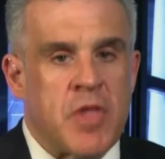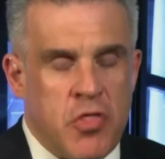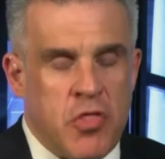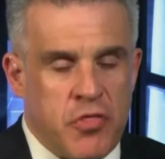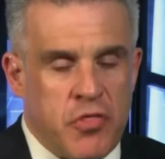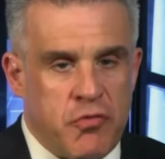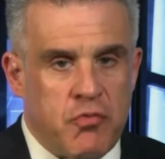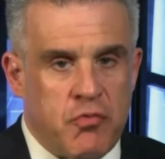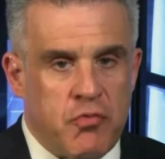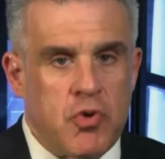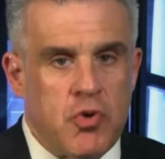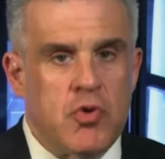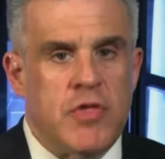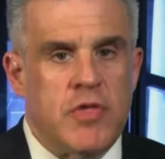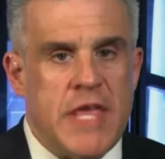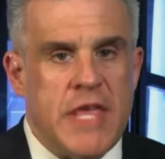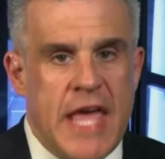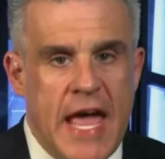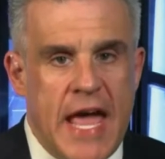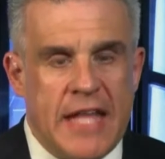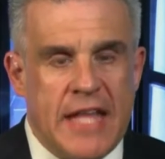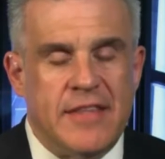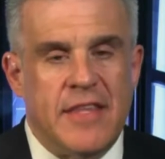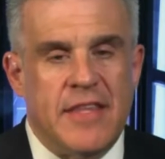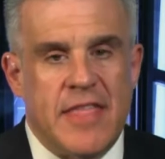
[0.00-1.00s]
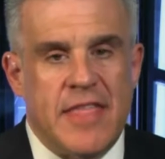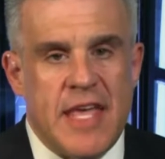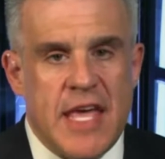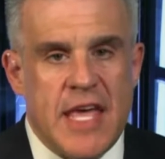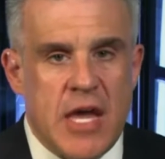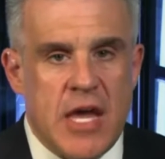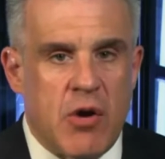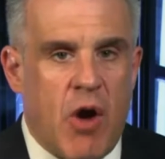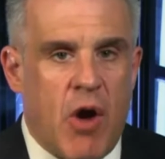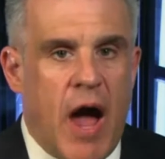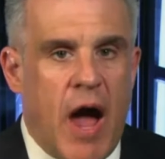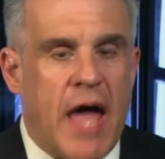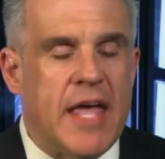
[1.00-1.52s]
through the end of the
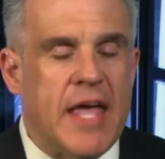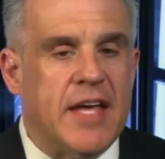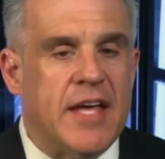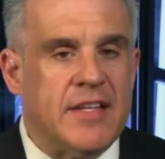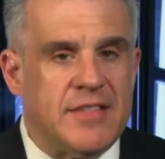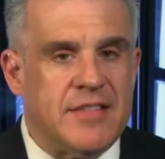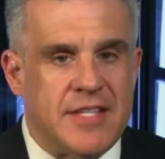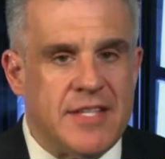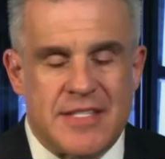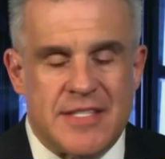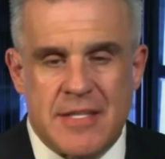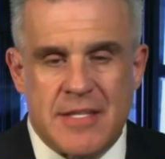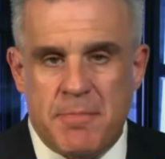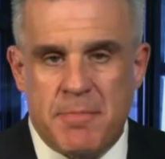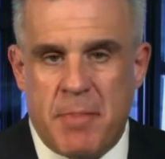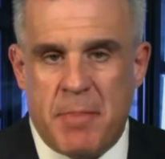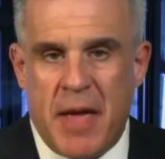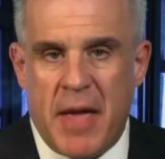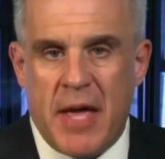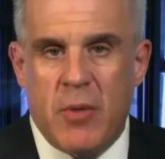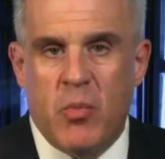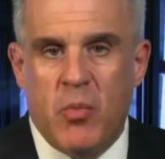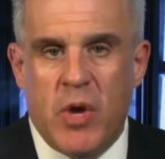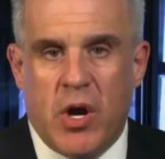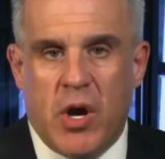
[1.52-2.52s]
year, I anticipate